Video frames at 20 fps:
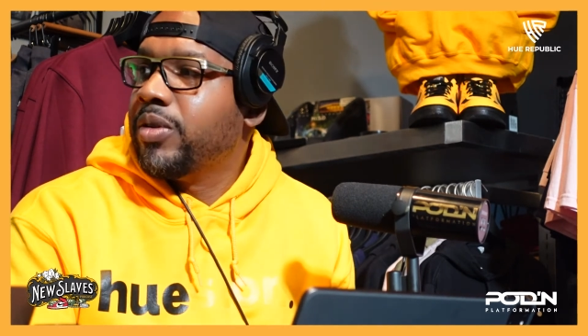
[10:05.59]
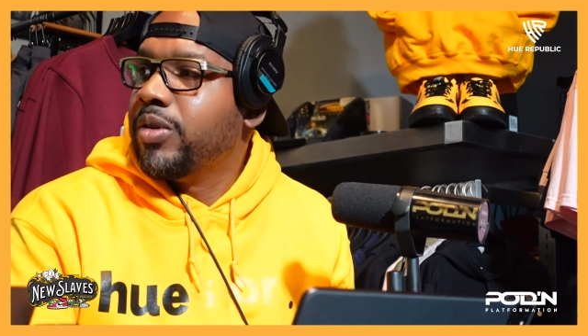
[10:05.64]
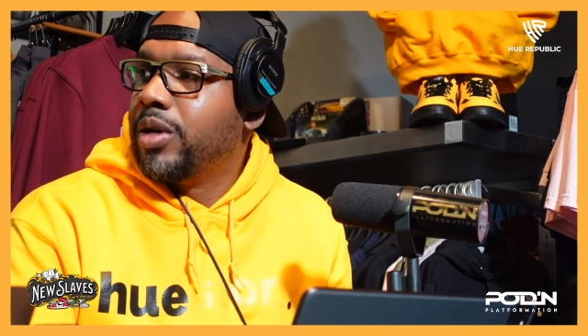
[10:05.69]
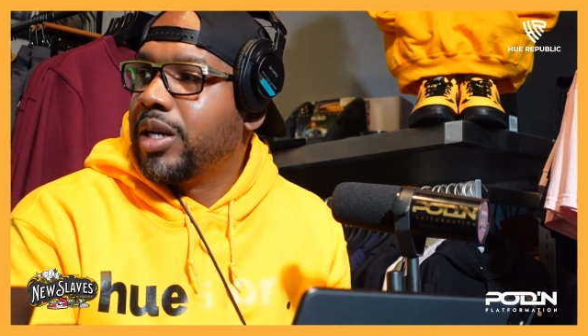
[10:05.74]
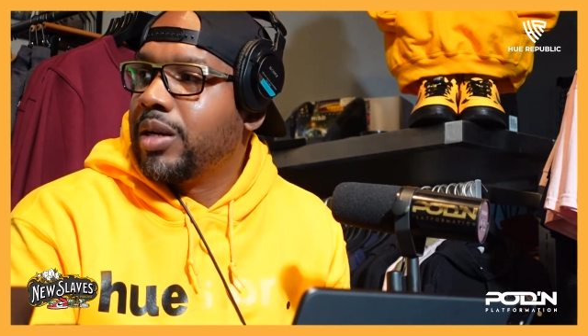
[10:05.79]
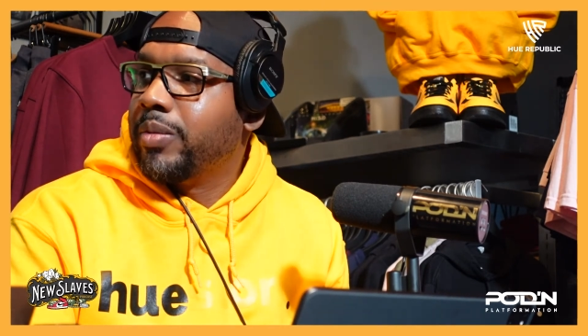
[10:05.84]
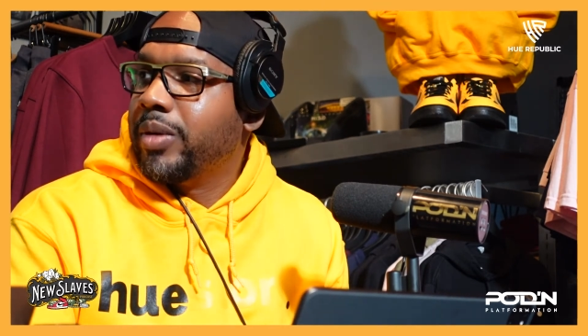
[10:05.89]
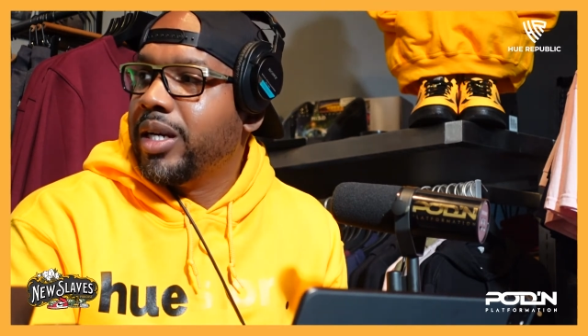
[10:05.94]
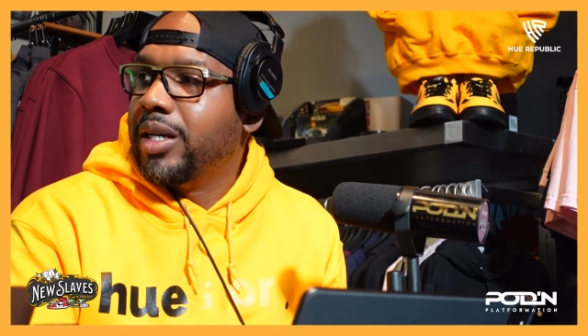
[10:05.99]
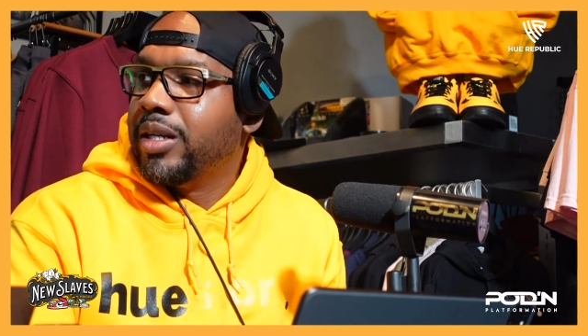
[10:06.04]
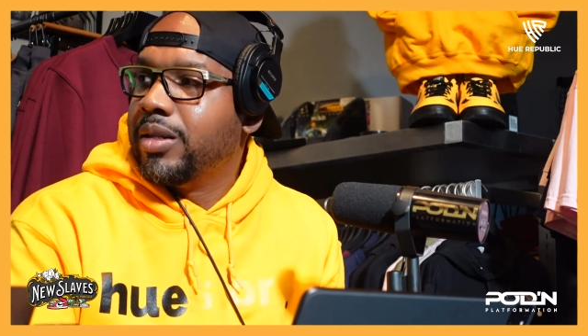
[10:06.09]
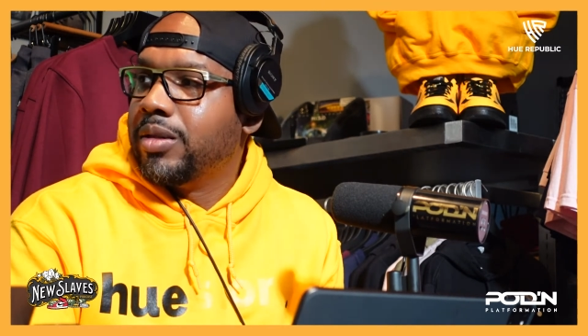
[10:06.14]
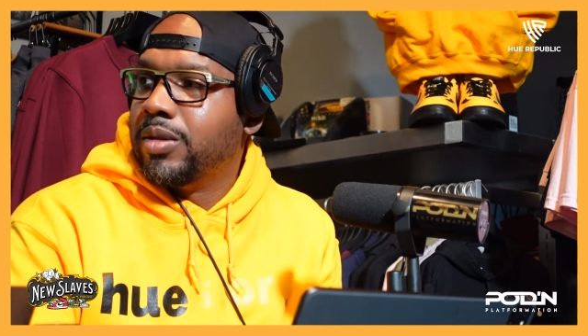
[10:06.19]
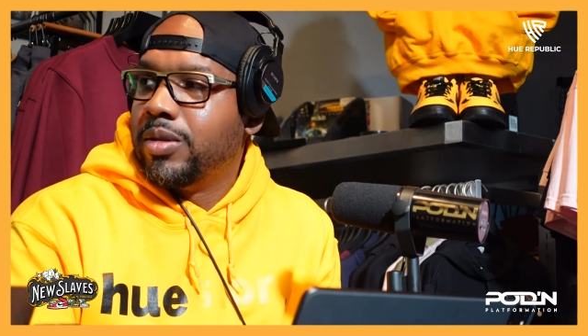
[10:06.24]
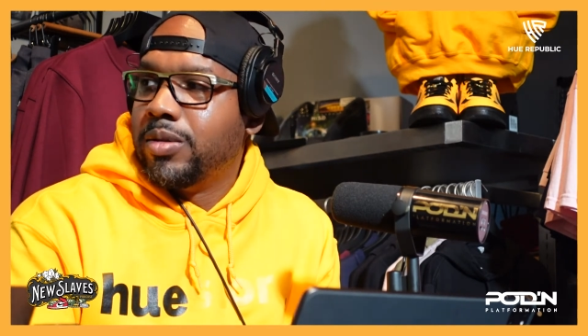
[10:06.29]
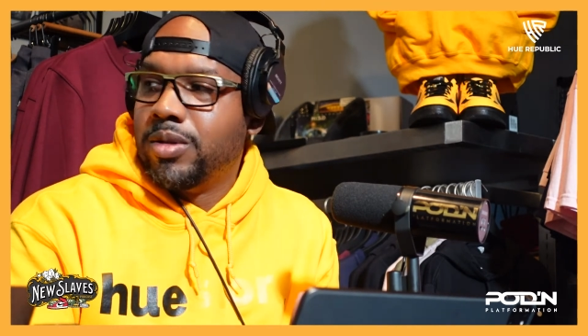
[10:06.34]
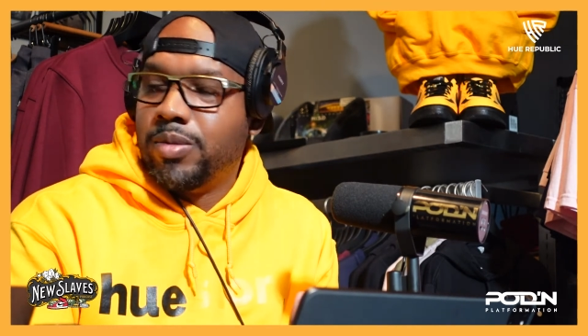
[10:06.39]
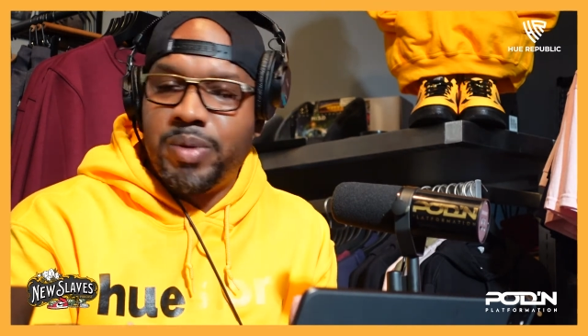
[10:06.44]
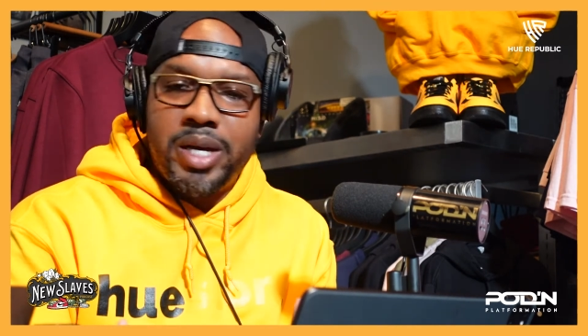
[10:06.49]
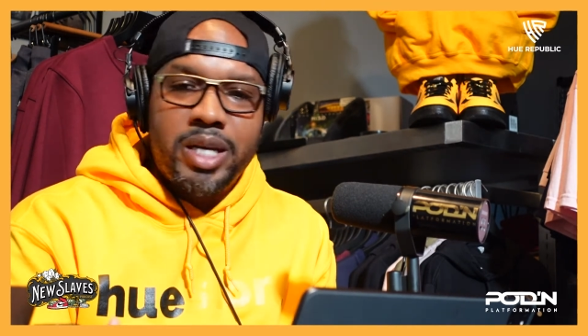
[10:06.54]
You know what I mean?
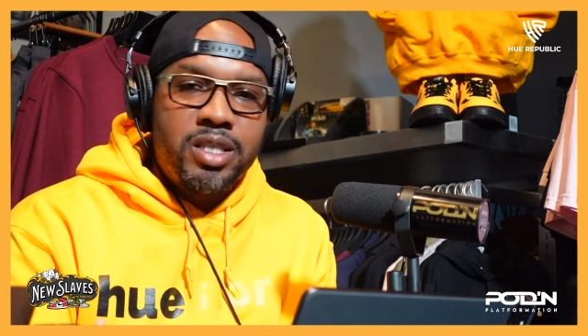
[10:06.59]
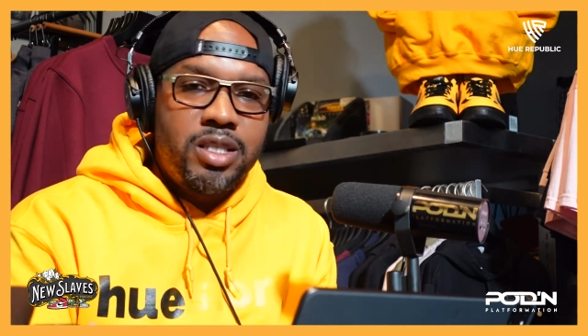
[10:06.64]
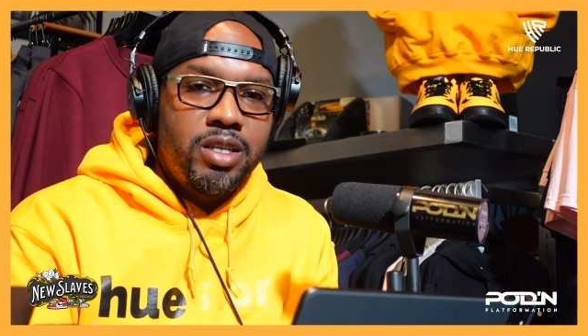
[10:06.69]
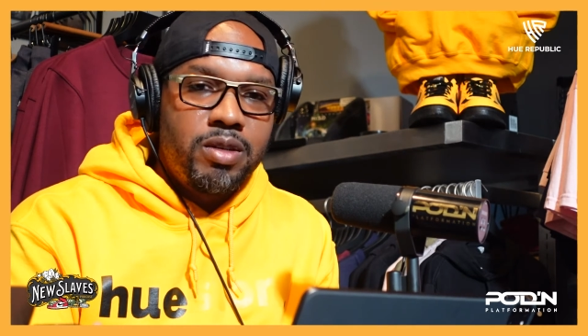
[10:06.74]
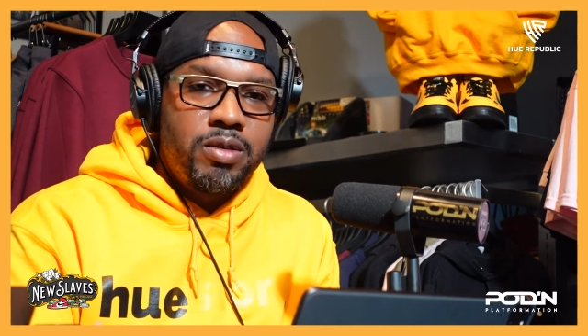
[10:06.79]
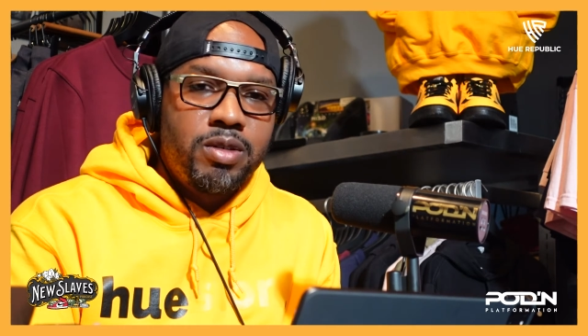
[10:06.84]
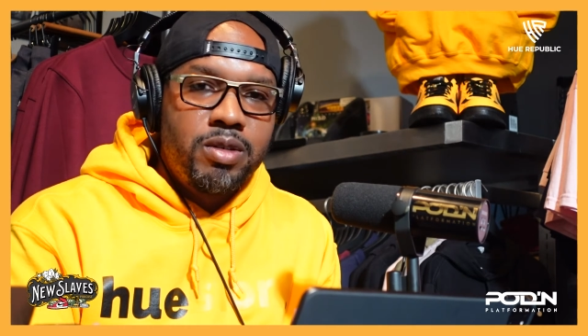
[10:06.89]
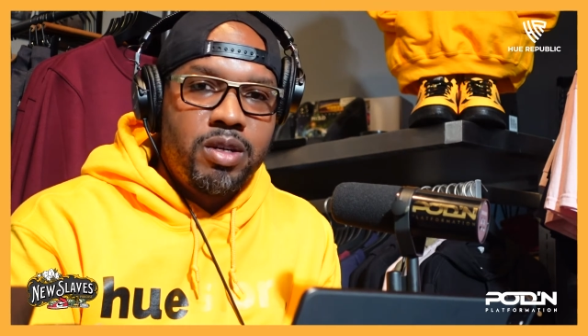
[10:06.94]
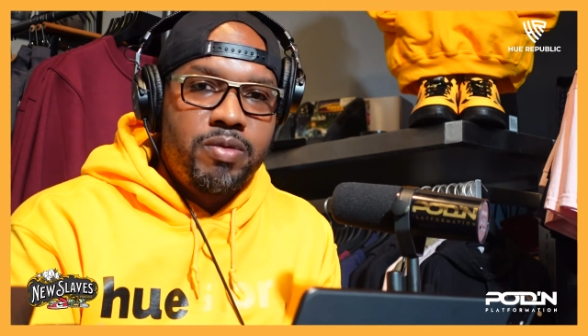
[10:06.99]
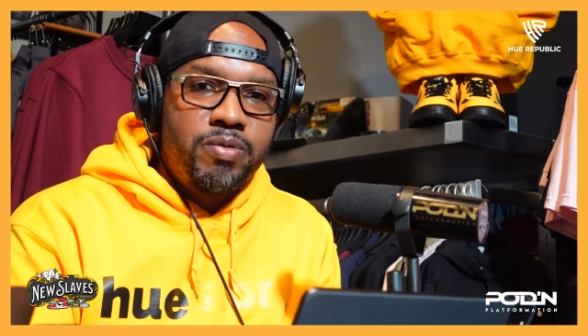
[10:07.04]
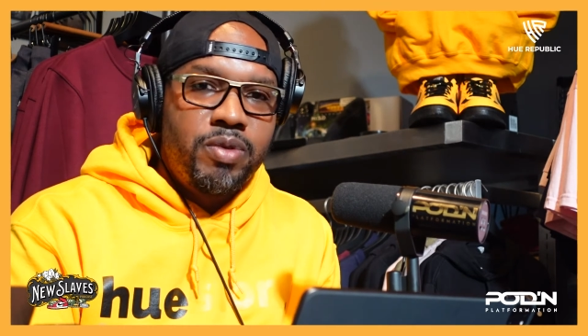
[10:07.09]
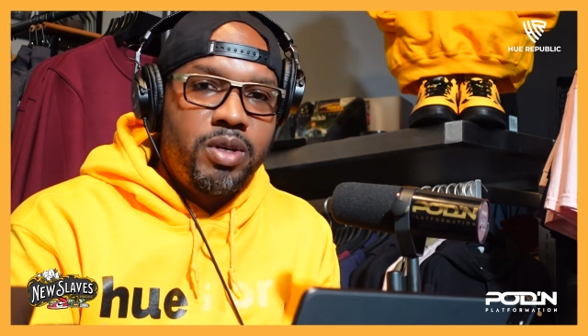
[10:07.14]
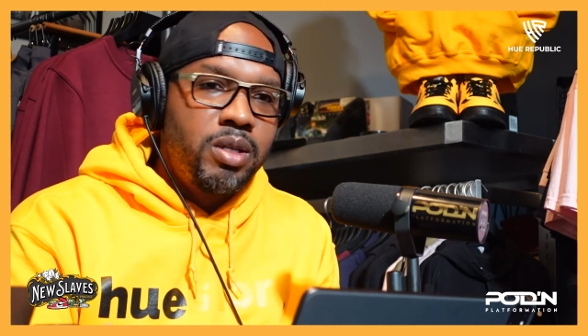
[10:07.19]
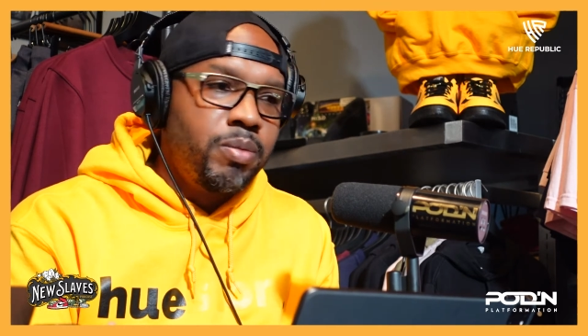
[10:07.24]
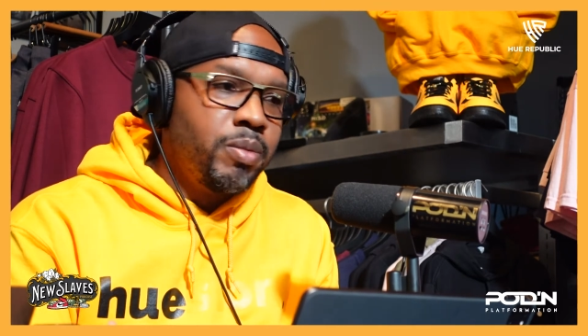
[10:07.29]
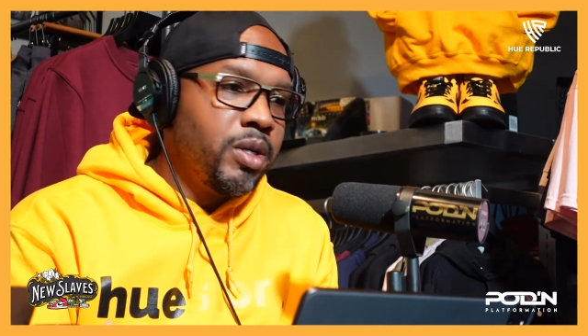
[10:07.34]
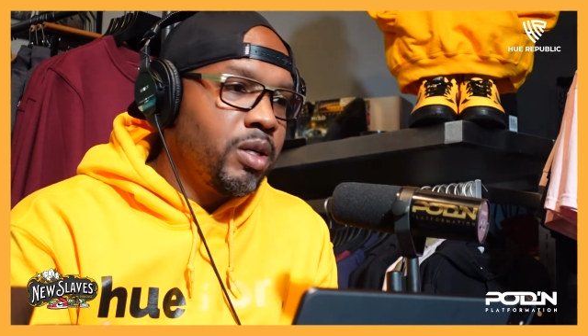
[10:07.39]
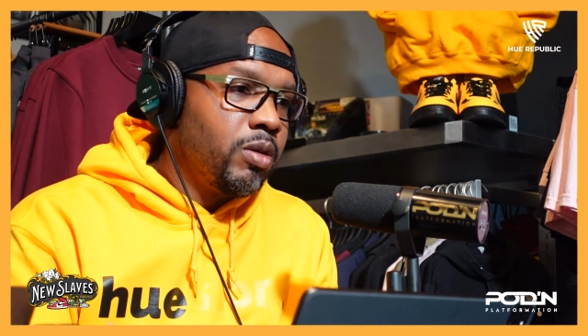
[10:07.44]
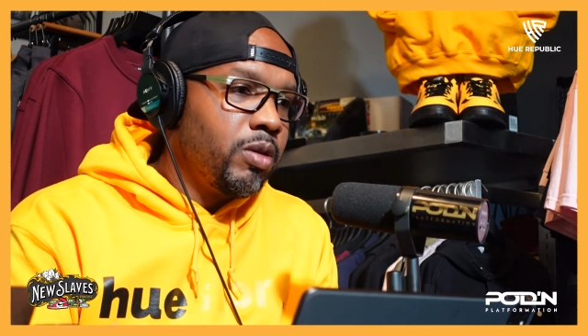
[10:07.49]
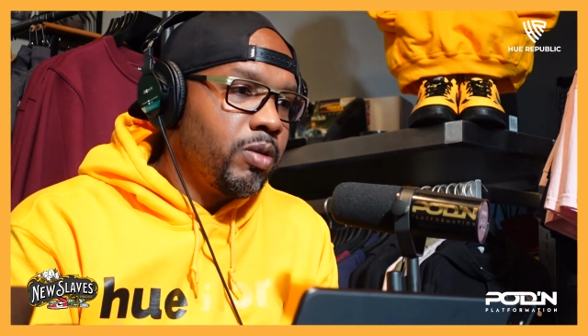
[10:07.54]
Mm-hmm. The, basic you know
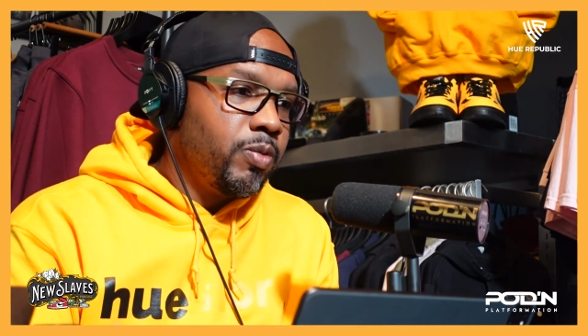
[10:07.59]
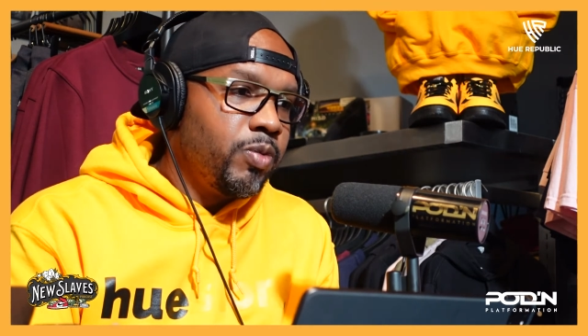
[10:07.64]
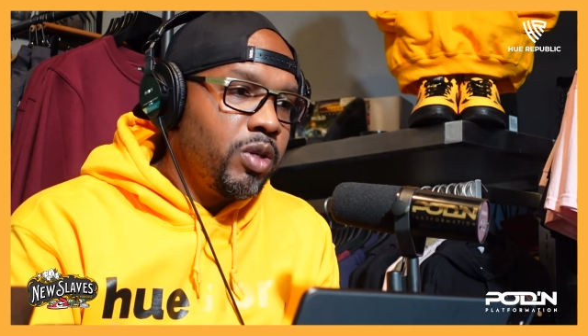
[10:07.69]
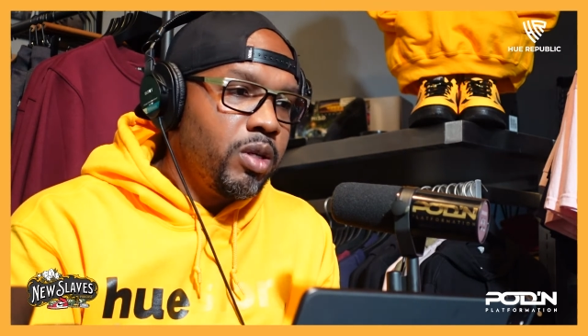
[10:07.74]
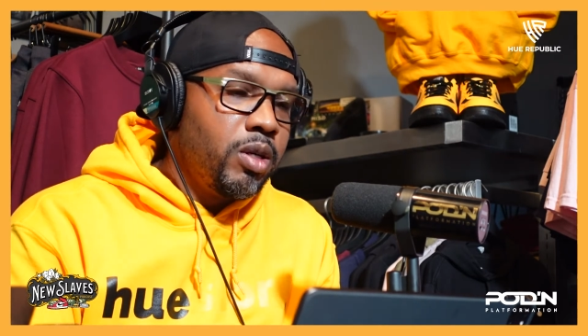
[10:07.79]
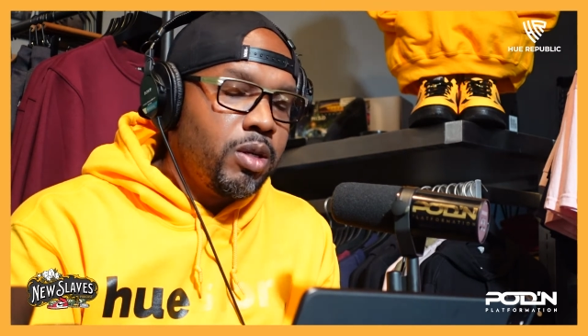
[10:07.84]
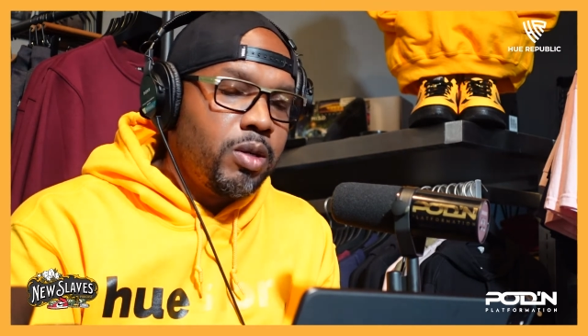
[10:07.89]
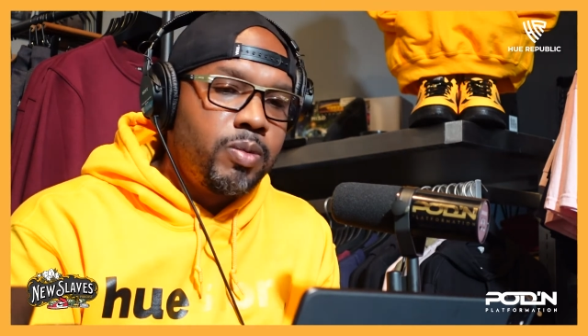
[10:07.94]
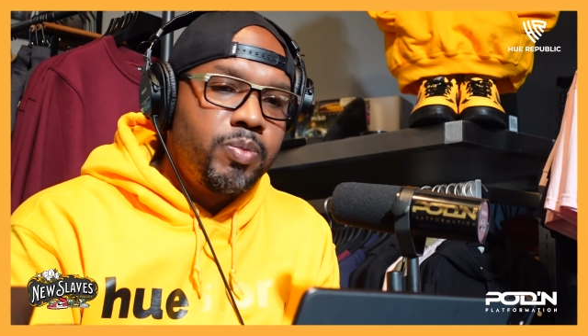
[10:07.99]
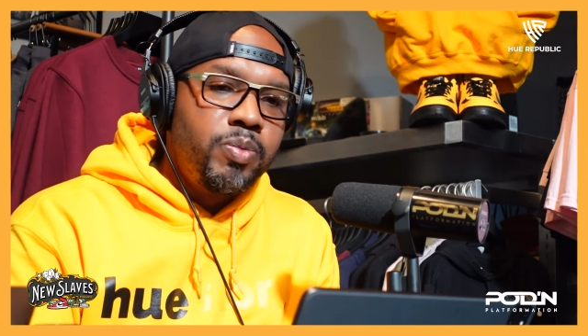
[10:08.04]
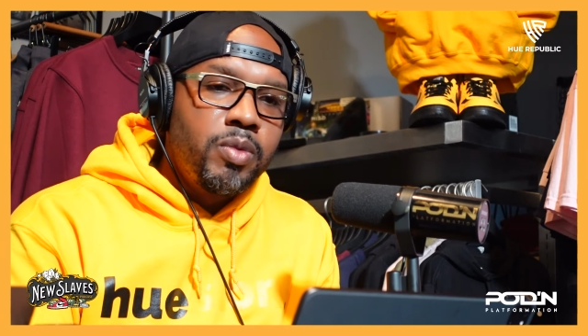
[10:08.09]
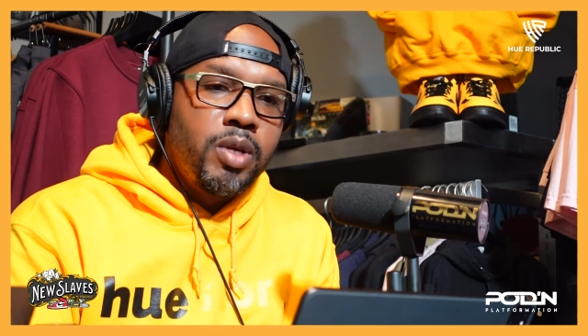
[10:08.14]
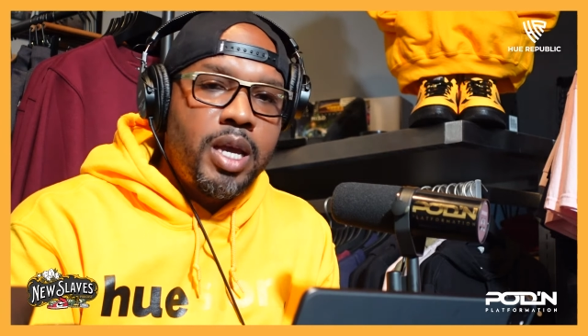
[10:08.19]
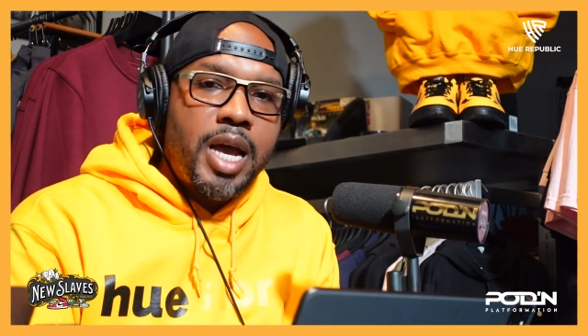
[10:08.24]
fundamental you know